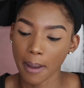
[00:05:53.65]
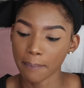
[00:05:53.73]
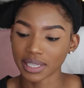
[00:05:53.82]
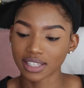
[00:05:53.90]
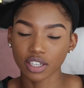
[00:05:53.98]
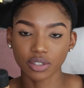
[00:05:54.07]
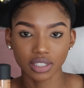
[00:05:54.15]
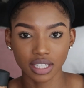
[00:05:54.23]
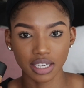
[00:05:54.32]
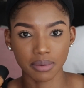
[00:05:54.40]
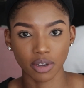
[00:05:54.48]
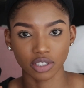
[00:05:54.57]
But the good
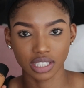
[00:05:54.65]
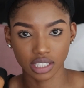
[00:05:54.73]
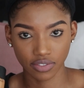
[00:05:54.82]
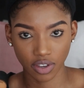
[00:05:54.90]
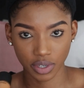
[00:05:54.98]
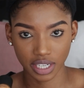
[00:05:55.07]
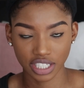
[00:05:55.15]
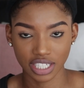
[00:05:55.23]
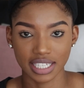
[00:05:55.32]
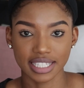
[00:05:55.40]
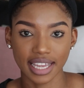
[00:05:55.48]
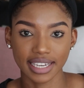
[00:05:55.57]
thing about this
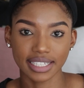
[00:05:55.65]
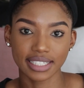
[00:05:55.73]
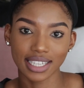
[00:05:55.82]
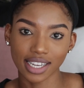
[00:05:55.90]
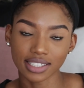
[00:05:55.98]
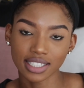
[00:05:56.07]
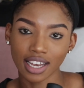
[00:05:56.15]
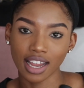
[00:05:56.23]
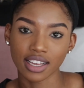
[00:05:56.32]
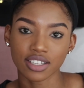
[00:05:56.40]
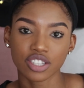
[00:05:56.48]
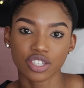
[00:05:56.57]
foundation is that it does
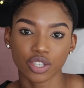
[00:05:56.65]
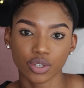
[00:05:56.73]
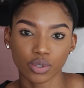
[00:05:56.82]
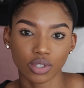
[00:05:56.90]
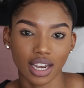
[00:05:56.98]
last you,